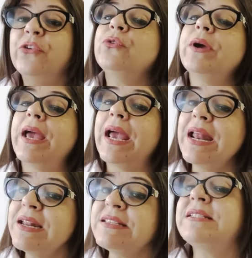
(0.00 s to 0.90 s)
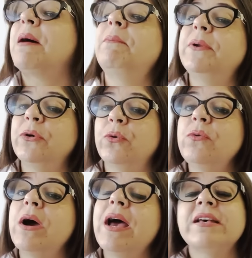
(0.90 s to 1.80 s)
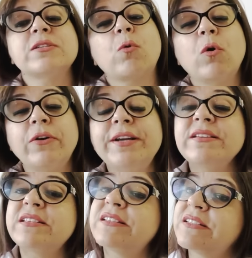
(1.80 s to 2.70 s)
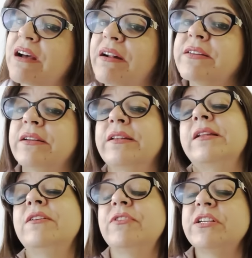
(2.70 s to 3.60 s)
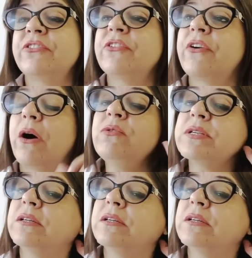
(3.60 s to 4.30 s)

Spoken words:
So NSW has already started the invitation rounds.